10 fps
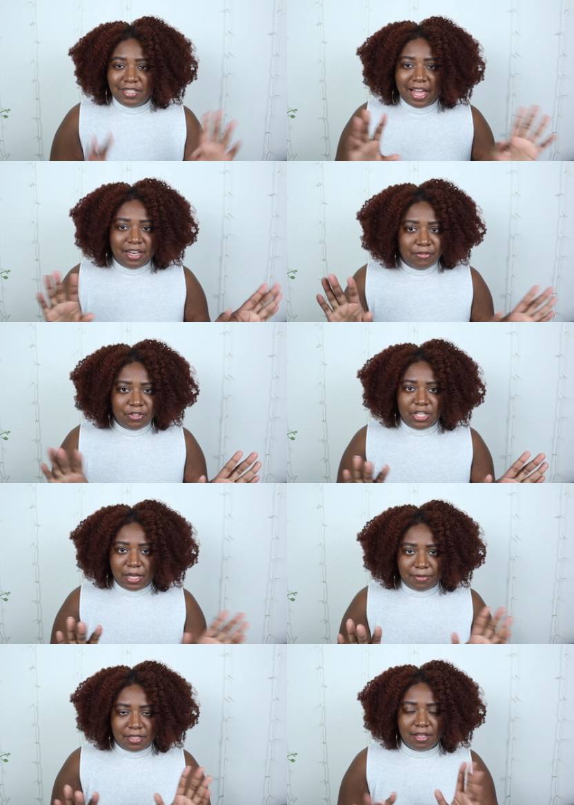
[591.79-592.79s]
10 different
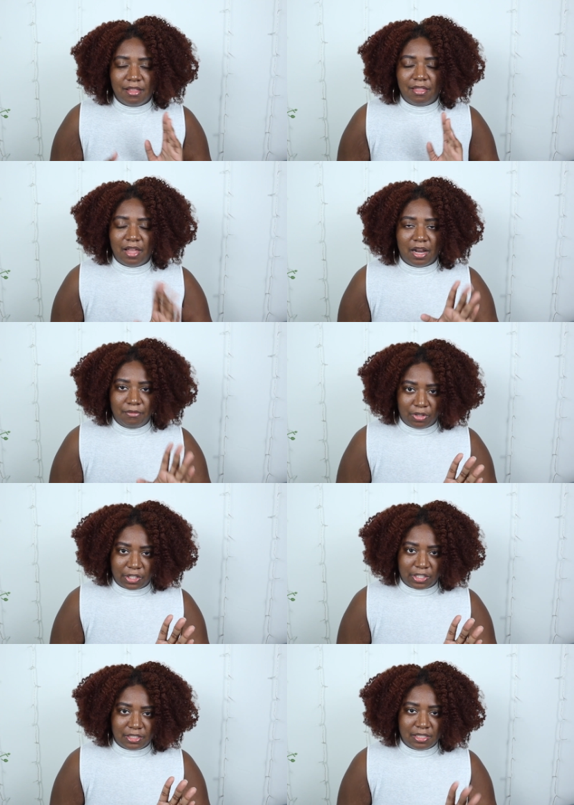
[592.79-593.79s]
tips that I've
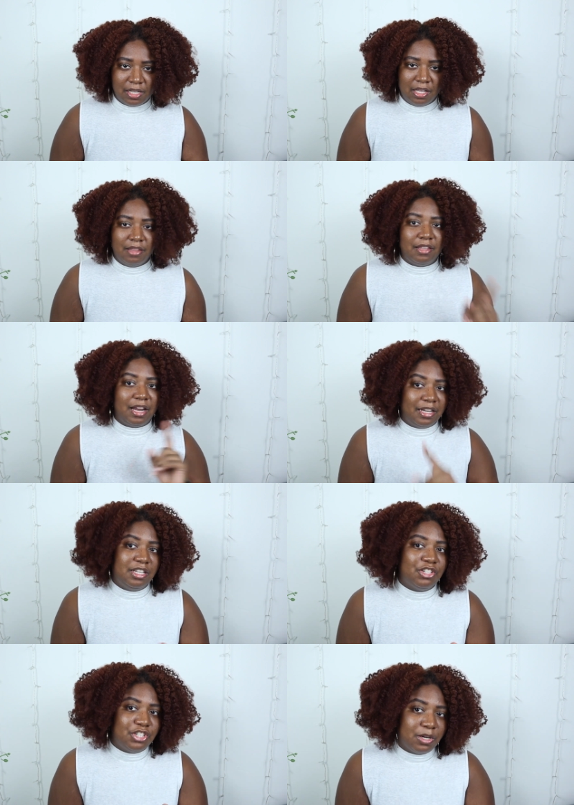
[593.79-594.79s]
learned that I need
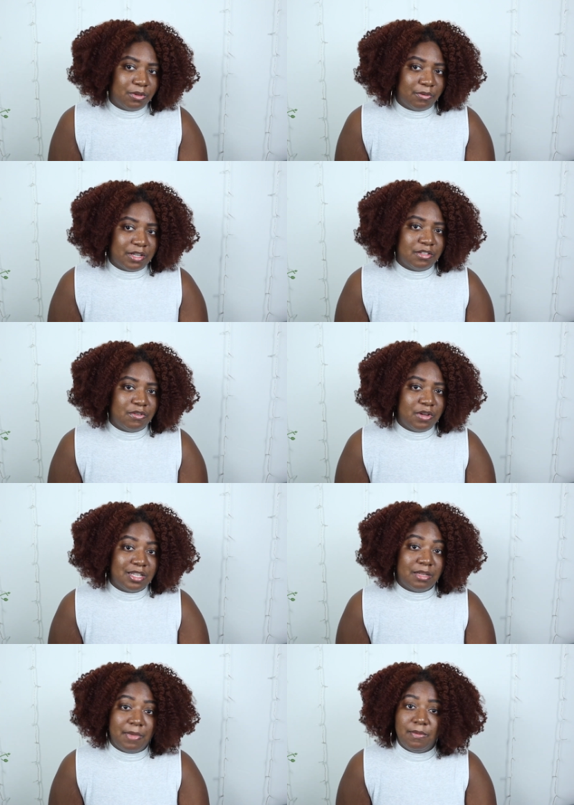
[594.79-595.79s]
to share with the rest of you guys
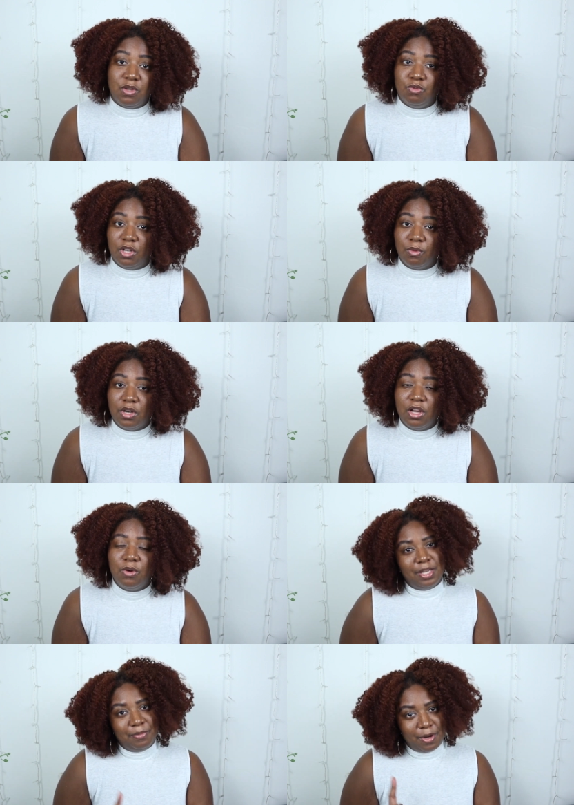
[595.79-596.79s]
that maybe you don't know. Tip